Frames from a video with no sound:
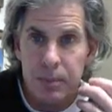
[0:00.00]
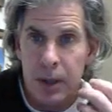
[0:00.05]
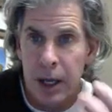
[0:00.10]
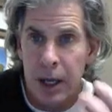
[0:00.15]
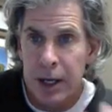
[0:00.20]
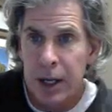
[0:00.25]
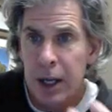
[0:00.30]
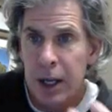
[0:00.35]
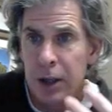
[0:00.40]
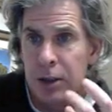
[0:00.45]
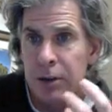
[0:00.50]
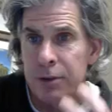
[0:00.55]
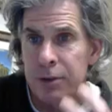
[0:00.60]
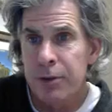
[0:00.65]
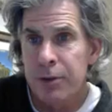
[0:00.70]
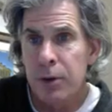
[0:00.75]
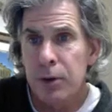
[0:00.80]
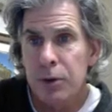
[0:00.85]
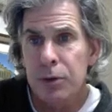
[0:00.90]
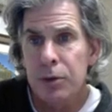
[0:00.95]
And again, the
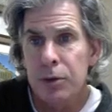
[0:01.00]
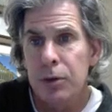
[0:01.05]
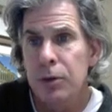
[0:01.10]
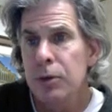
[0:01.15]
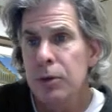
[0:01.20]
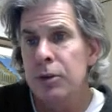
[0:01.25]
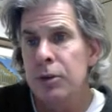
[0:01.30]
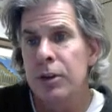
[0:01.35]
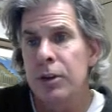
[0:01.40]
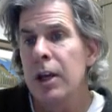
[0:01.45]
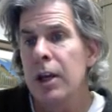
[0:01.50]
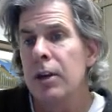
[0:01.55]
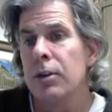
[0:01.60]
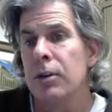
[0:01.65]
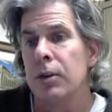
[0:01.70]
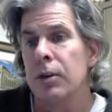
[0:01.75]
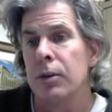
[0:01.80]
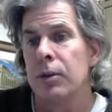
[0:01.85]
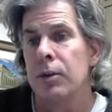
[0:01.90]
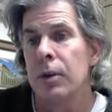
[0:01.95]
first two
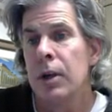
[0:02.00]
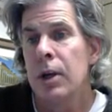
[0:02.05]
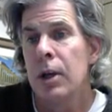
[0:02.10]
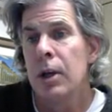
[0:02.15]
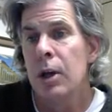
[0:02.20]
stages,